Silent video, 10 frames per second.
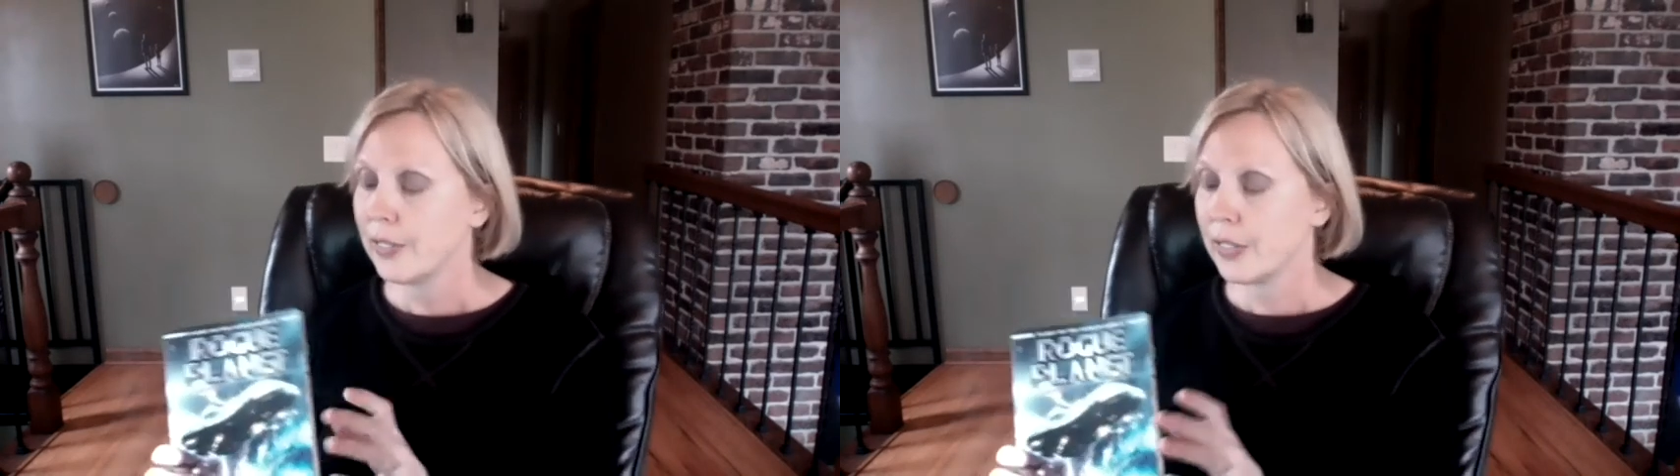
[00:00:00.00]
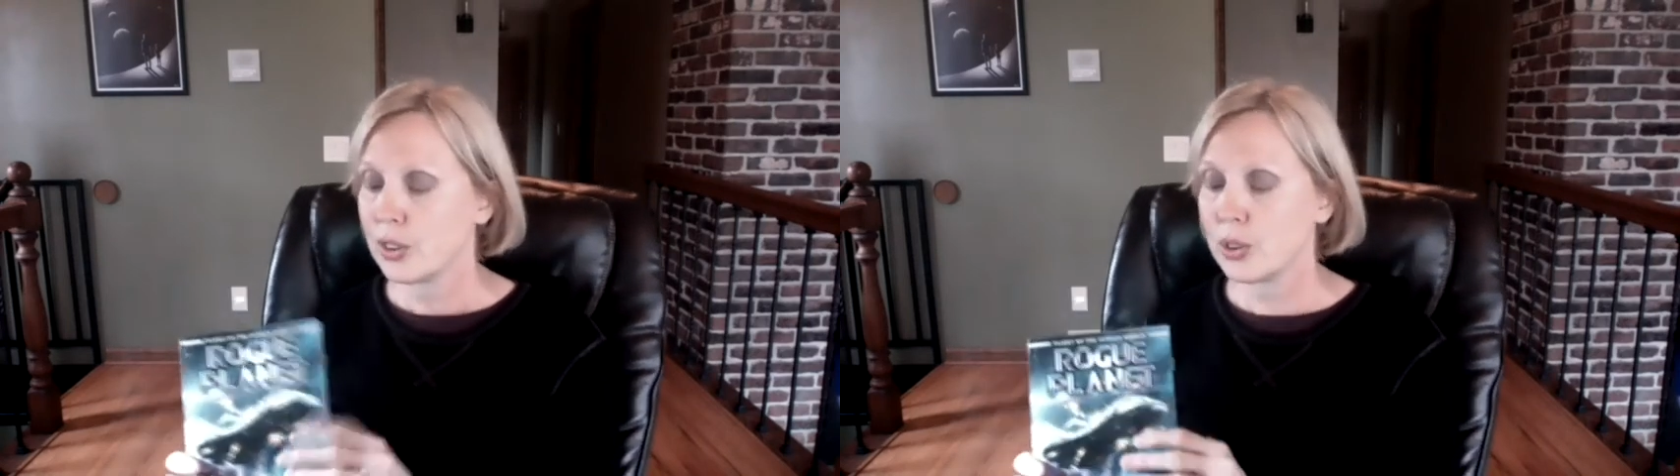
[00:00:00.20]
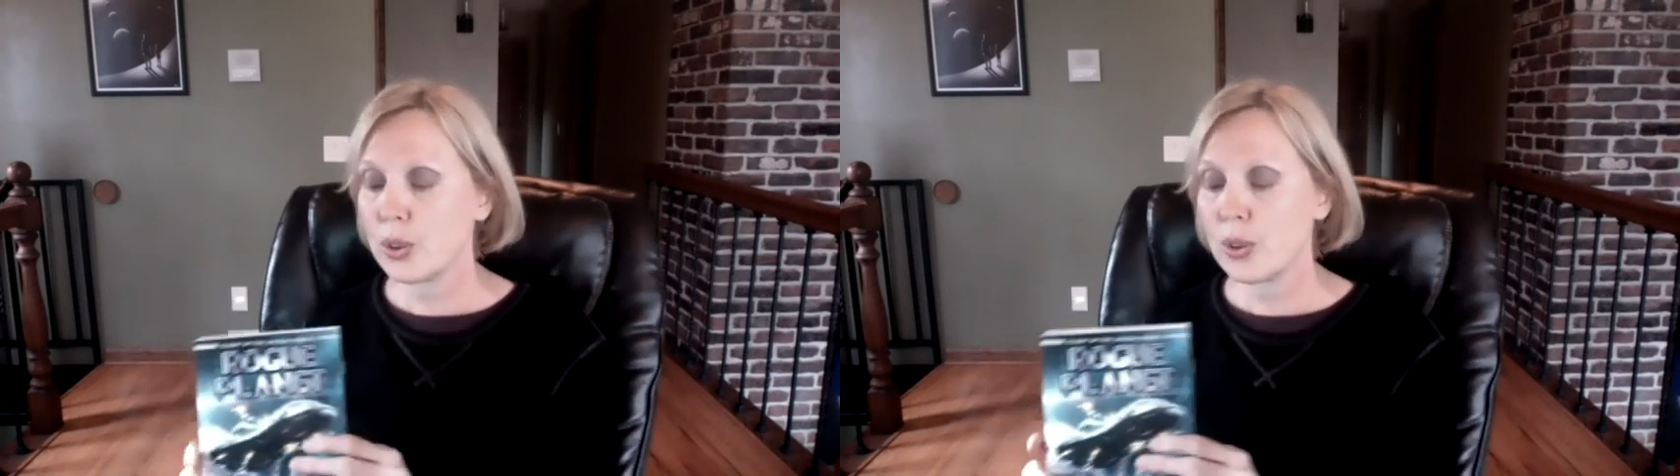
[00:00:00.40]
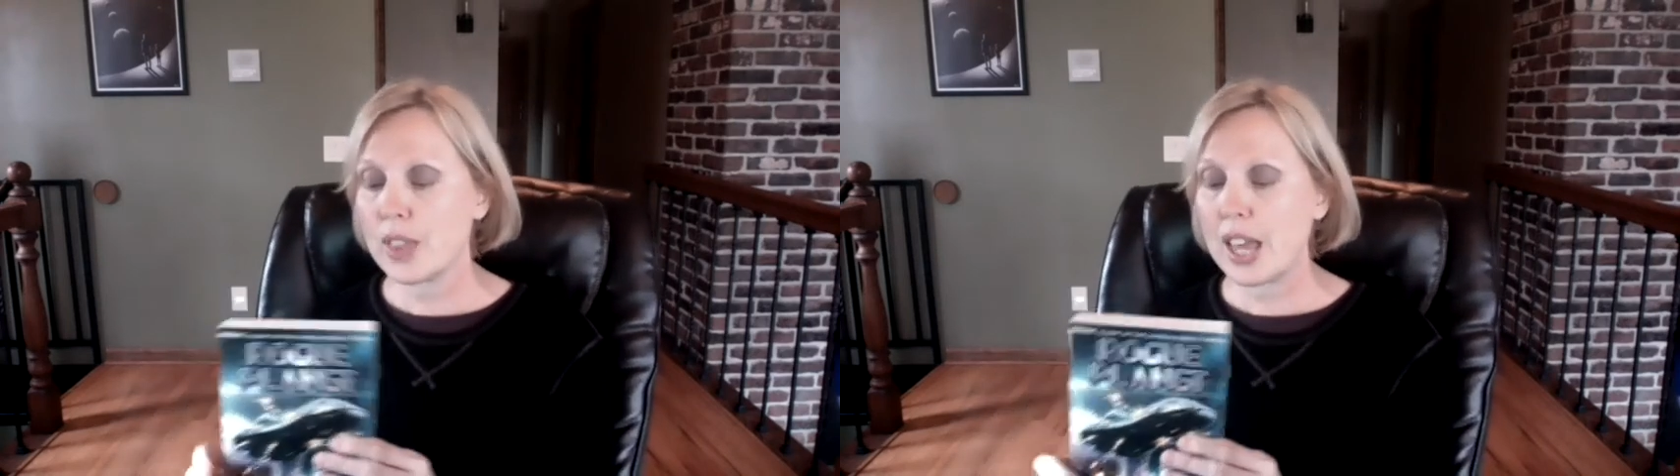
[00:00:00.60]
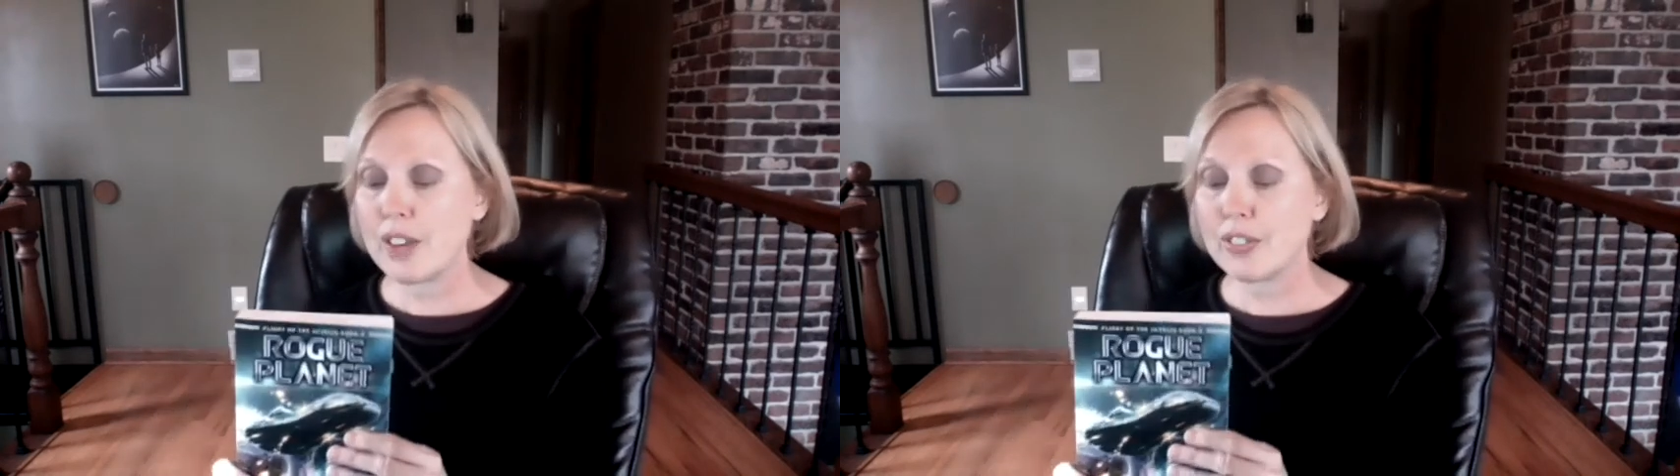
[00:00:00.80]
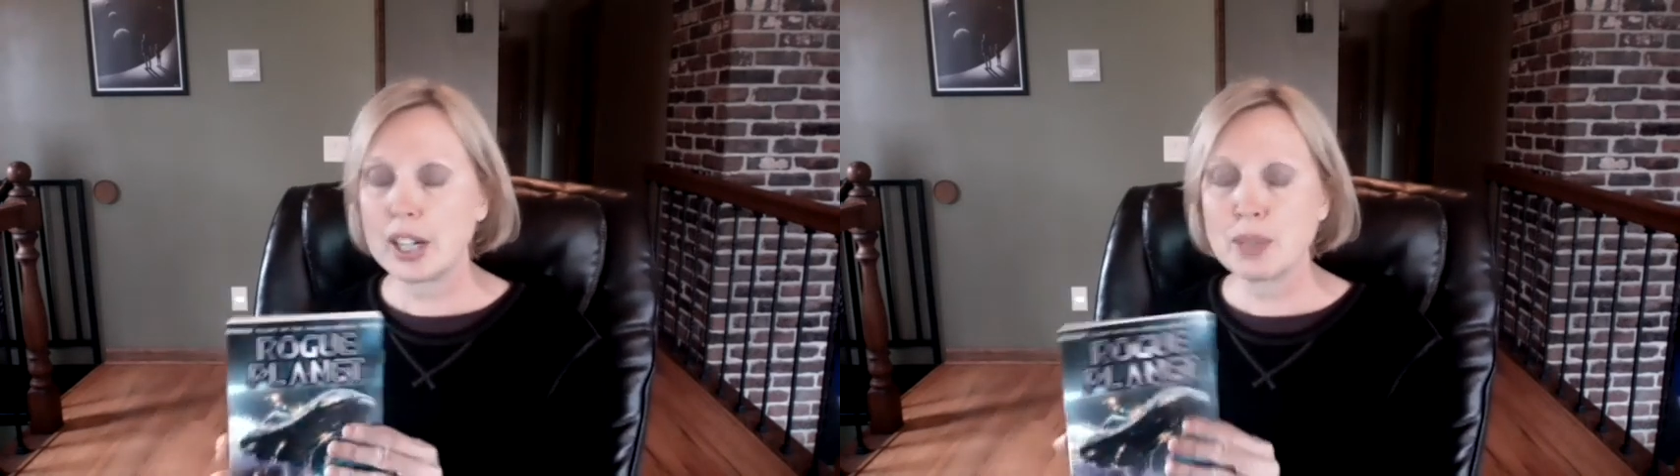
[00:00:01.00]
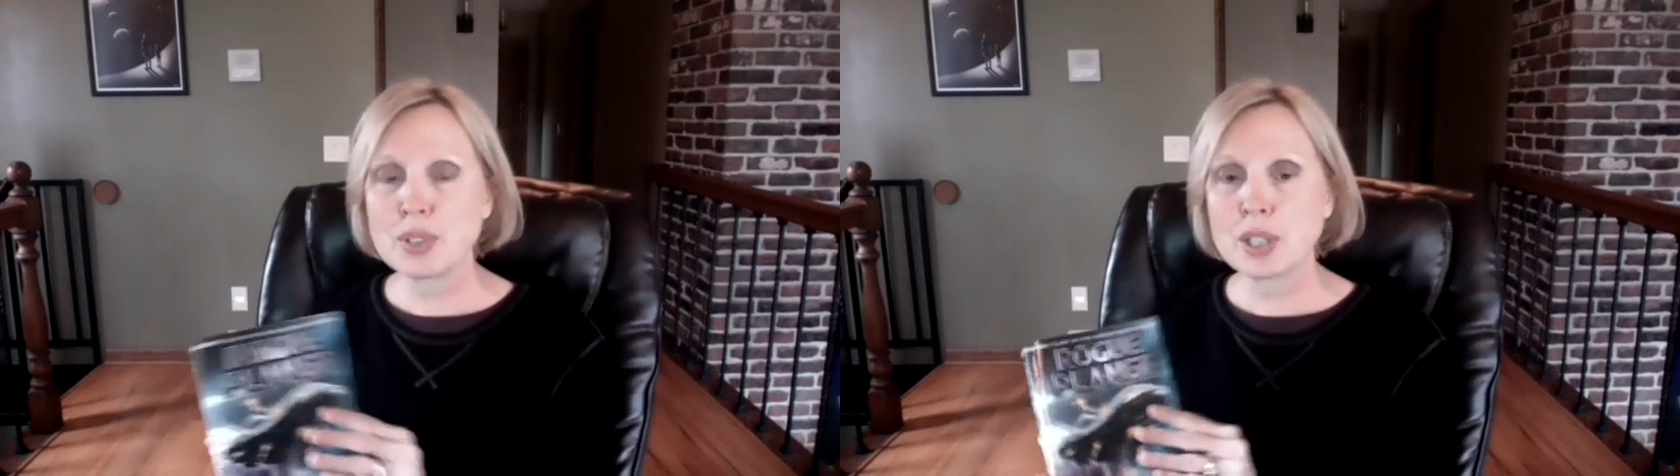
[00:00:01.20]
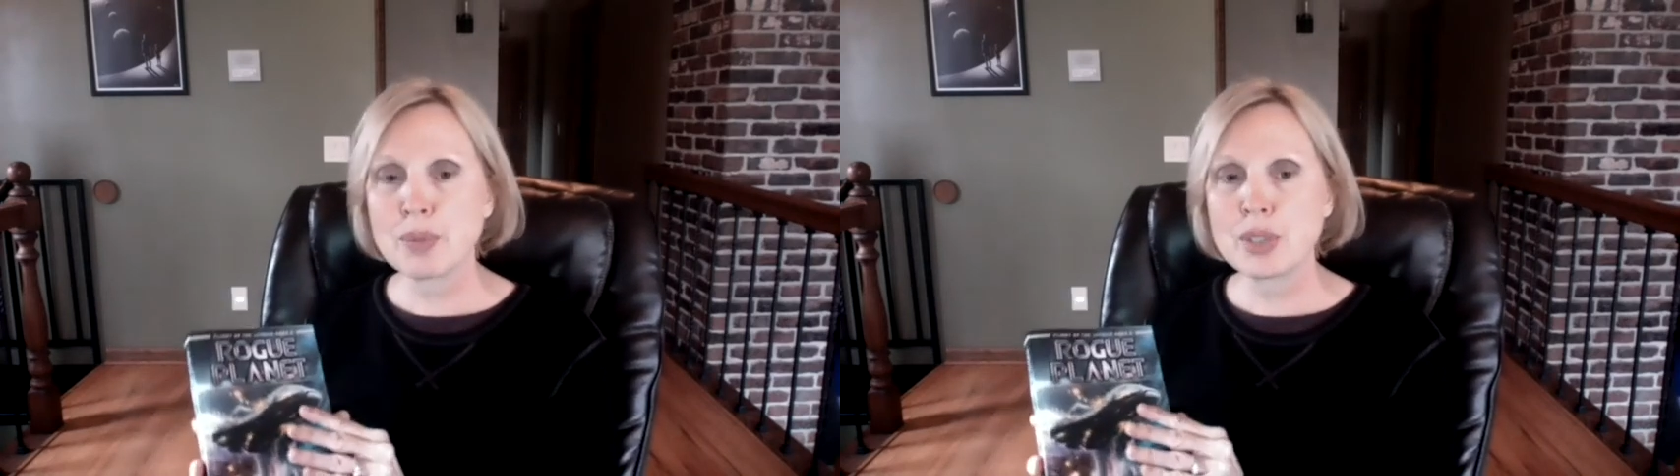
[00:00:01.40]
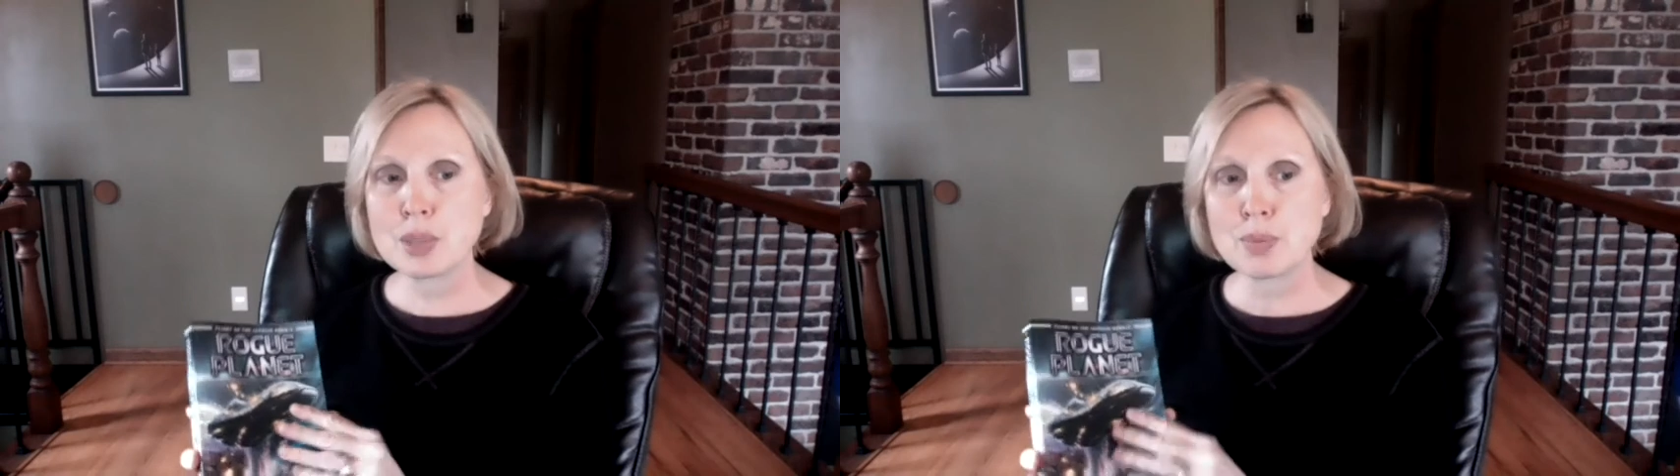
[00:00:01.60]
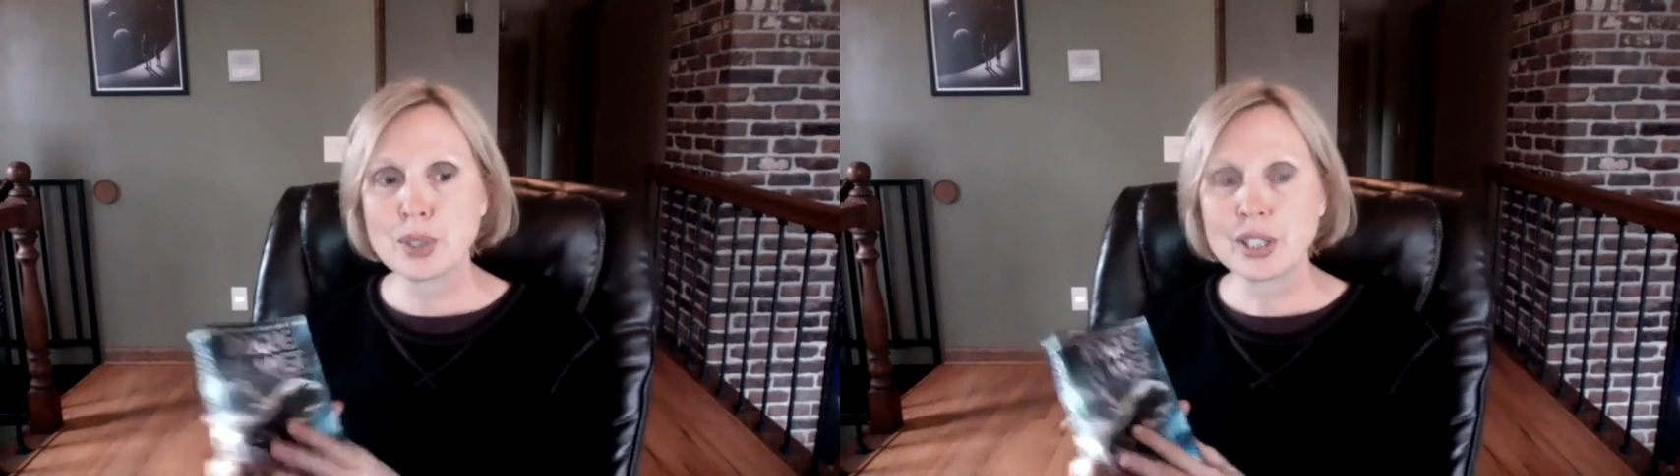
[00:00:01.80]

So that wraps up this book.